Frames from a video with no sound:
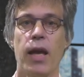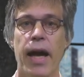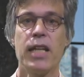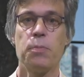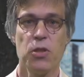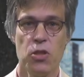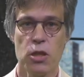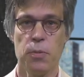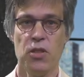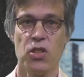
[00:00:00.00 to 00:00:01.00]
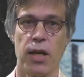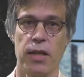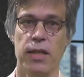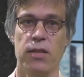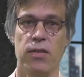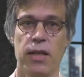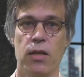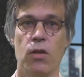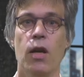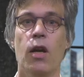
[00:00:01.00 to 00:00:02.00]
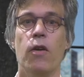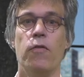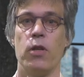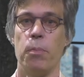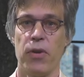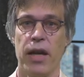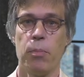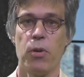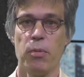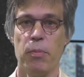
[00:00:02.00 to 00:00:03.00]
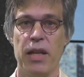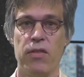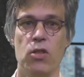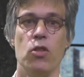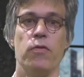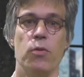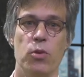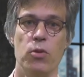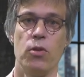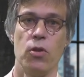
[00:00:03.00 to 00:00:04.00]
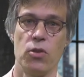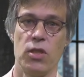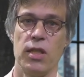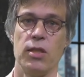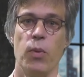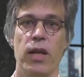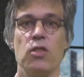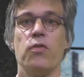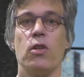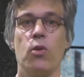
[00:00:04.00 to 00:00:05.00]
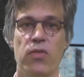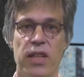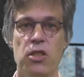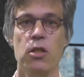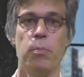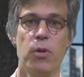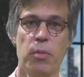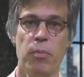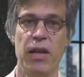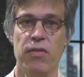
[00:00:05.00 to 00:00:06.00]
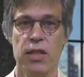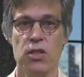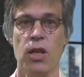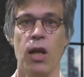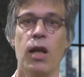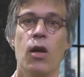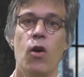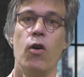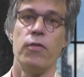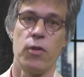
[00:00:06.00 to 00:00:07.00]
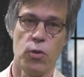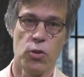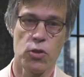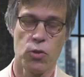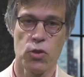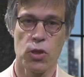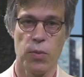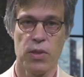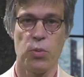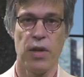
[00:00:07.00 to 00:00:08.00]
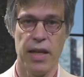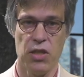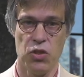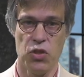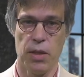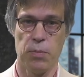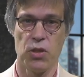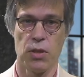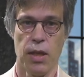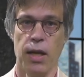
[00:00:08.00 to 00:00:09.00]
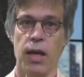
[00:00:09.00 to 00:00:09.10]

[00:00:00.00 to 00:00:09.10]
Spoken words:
Expert judgments are needed here for the prior probabilities of the root causes, as well as for the conditional probabilities of the cause-consequence relationships.